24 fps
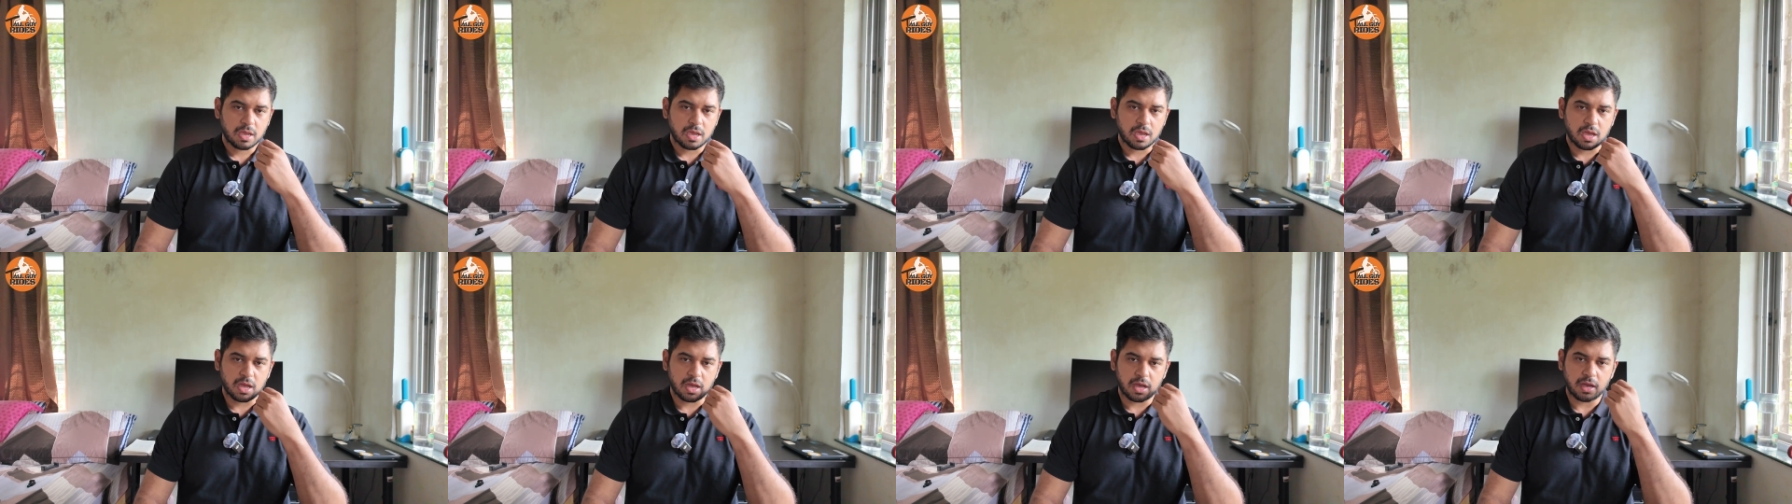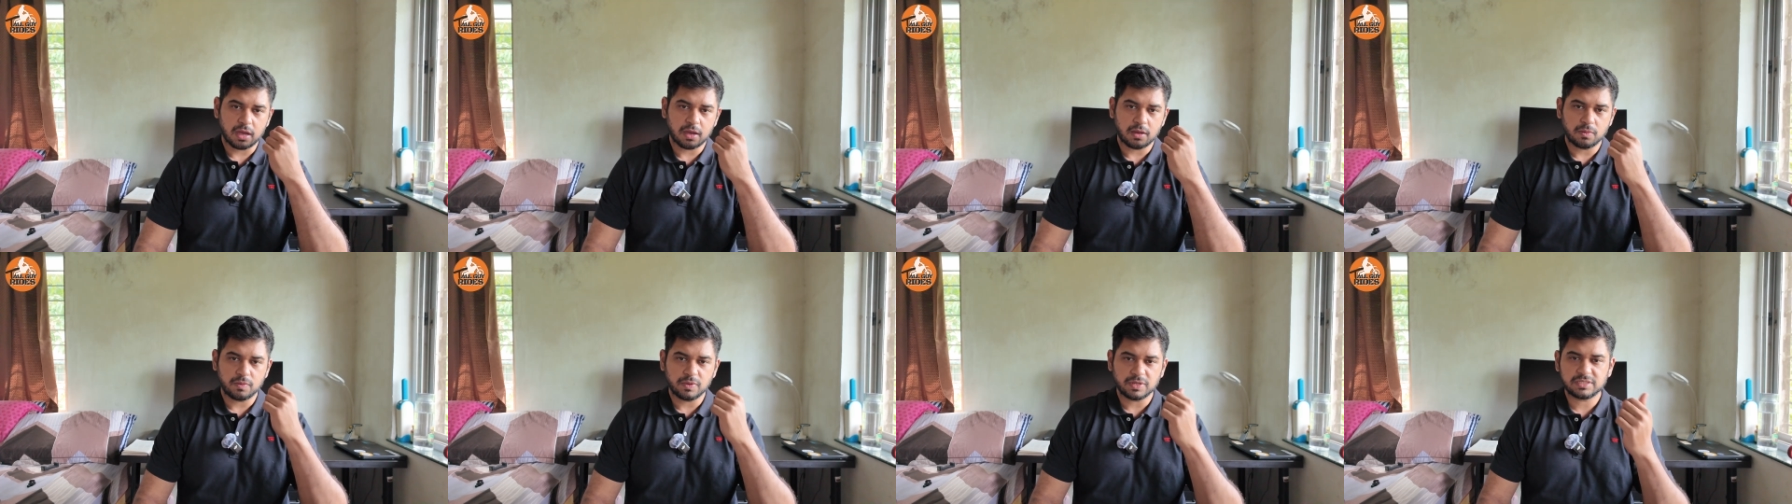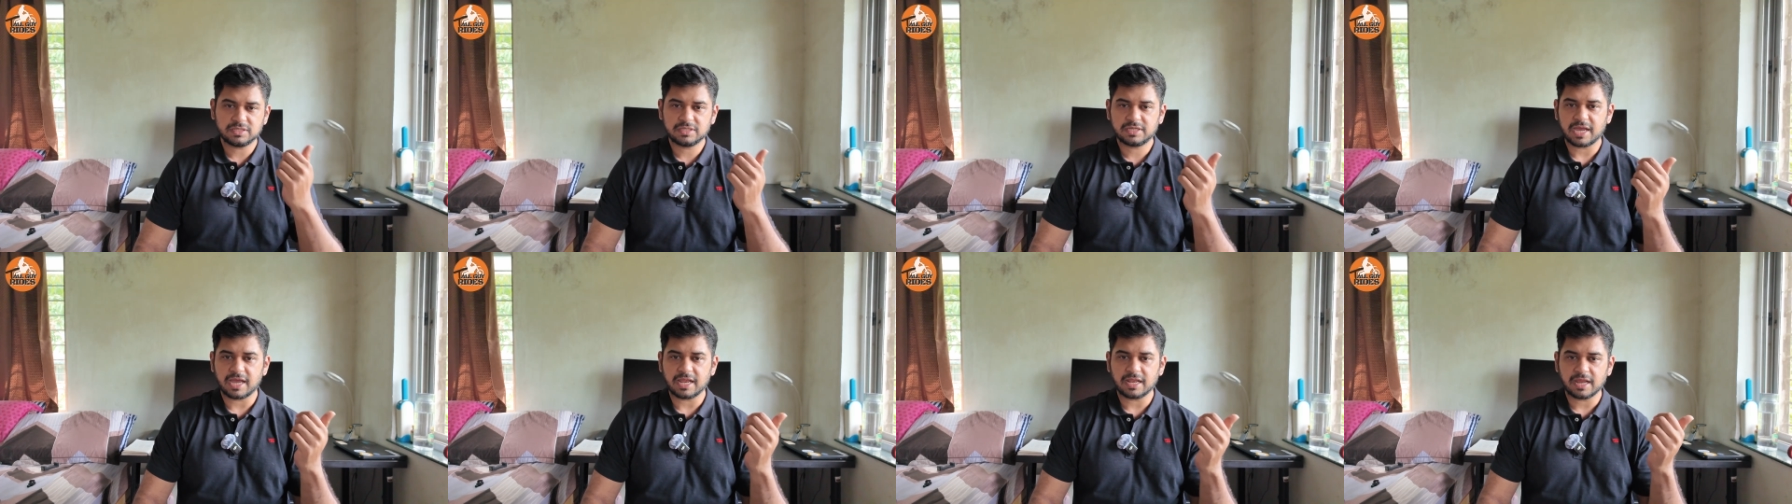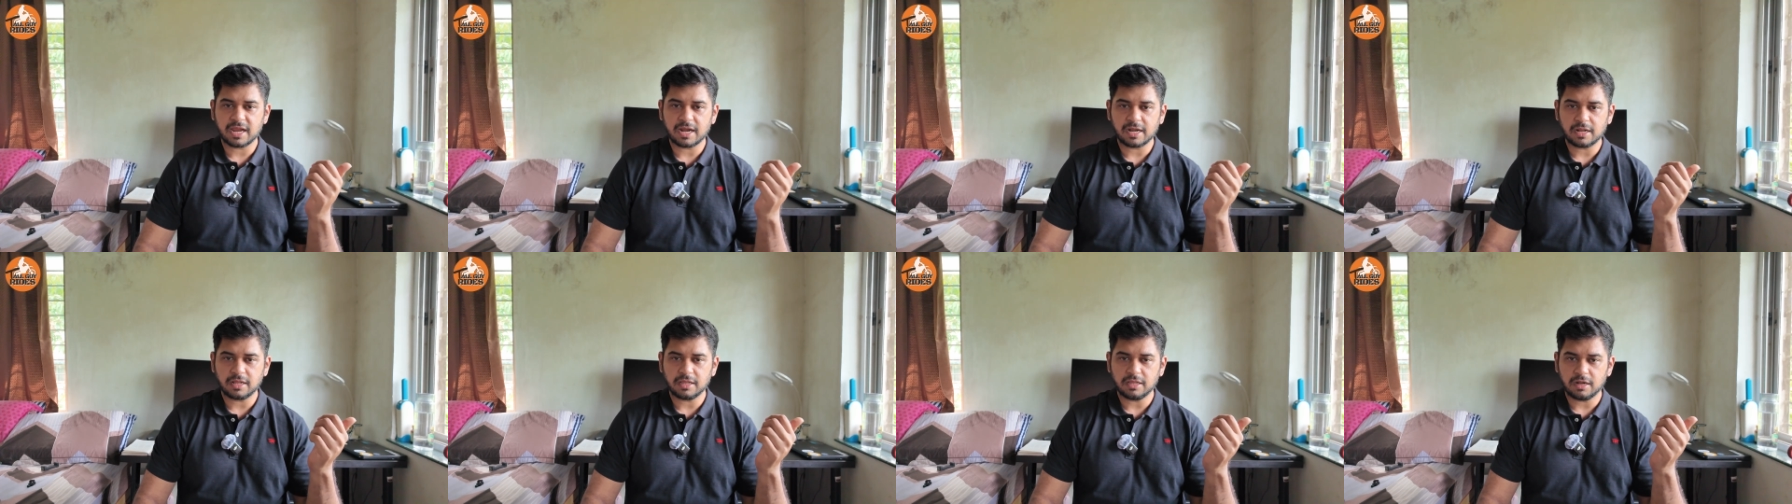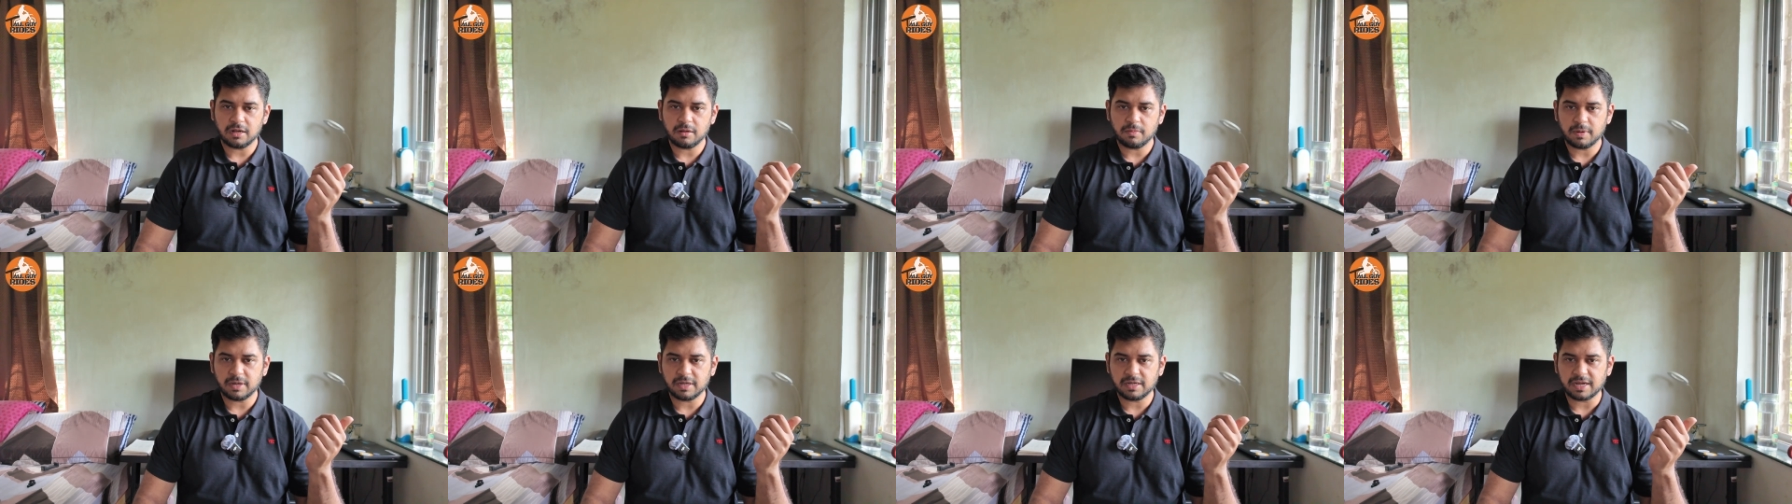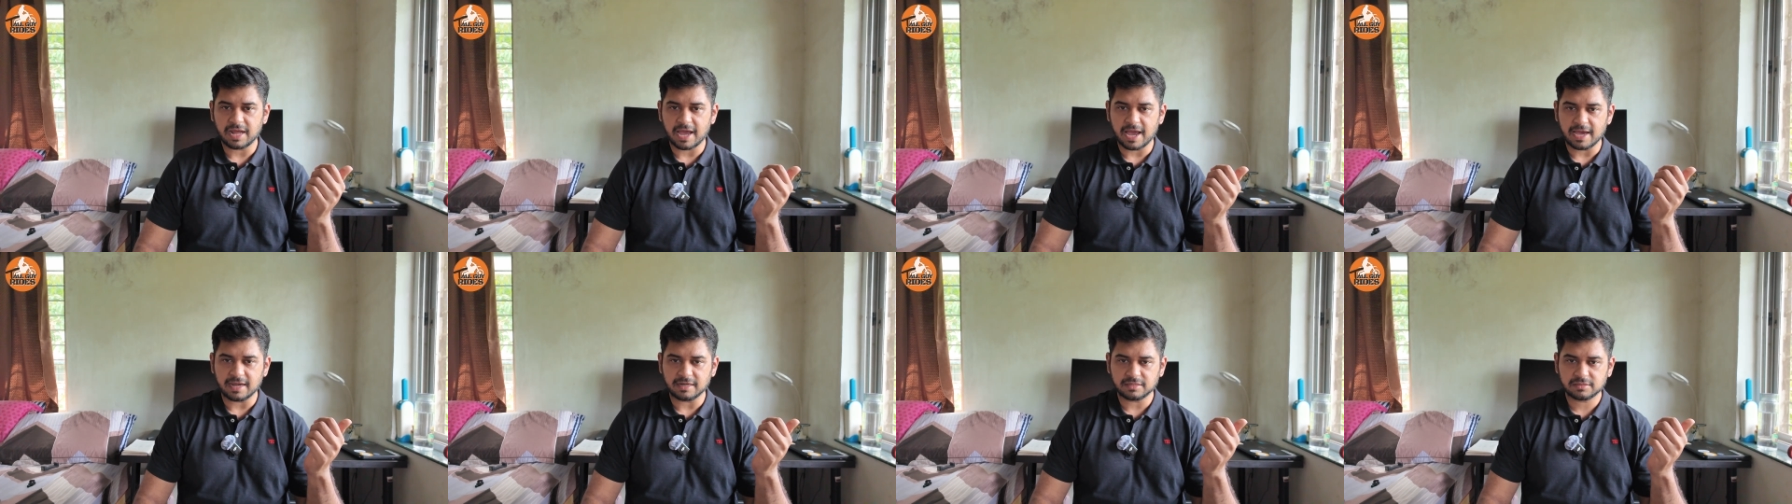which can get a little
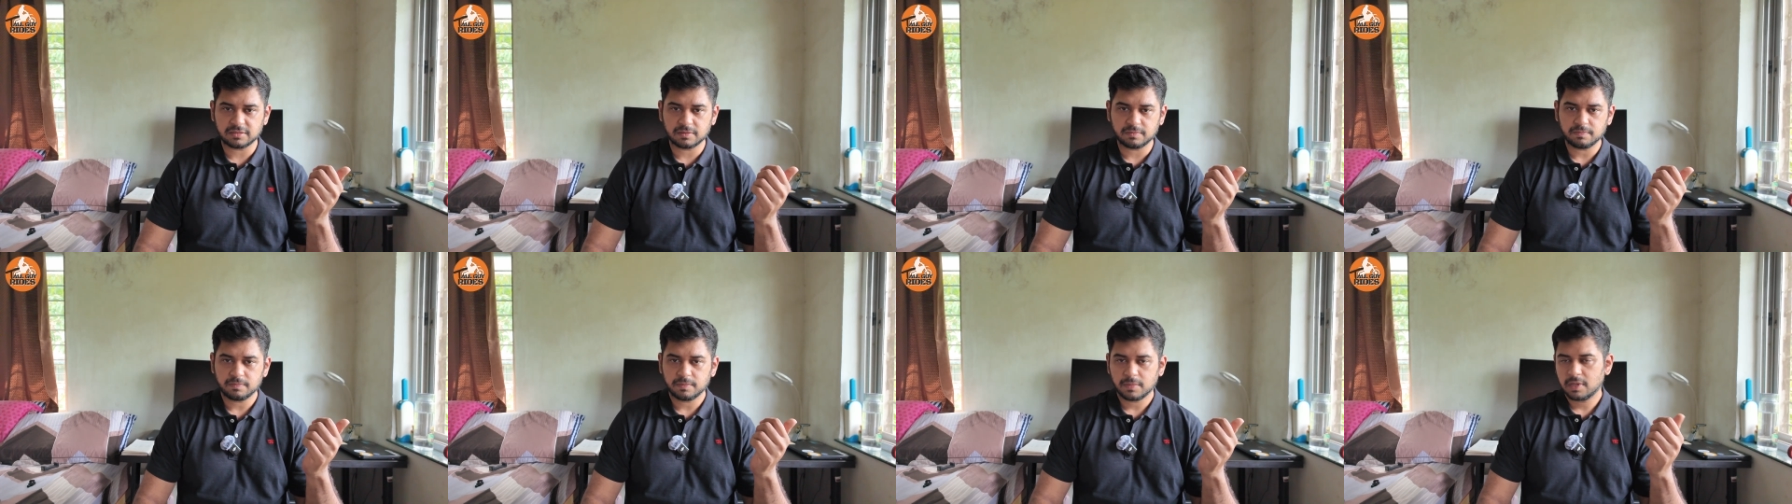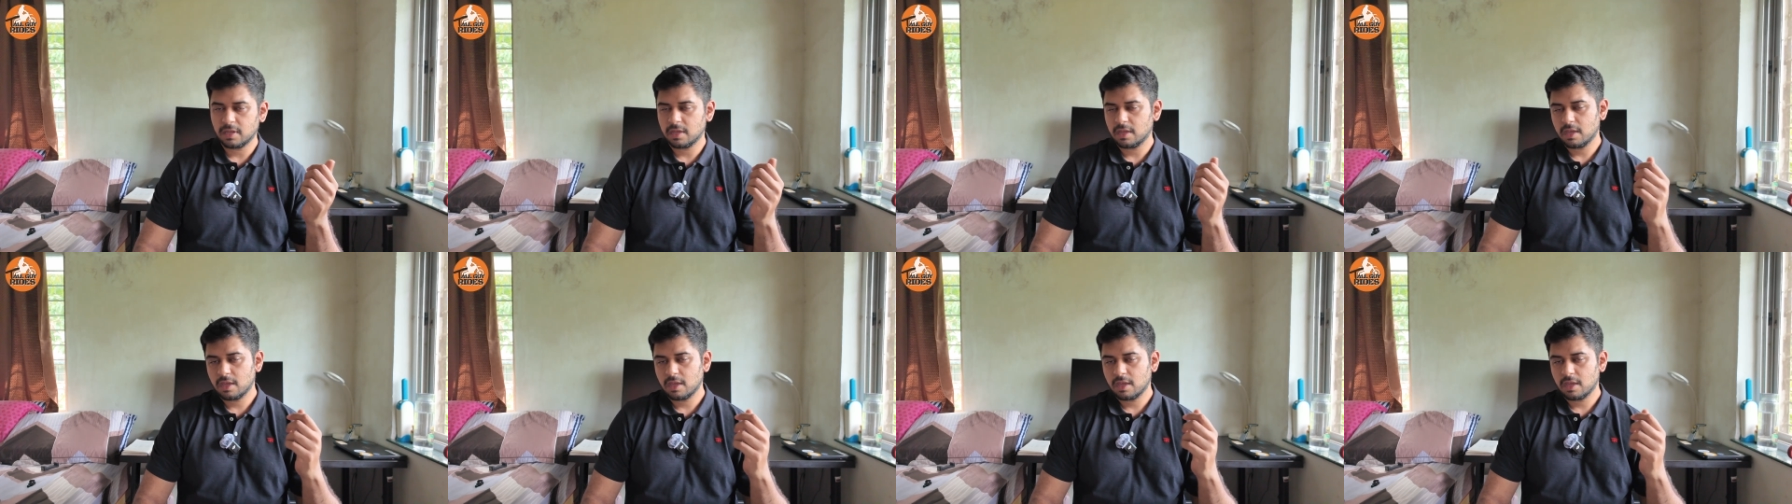bit tiresome.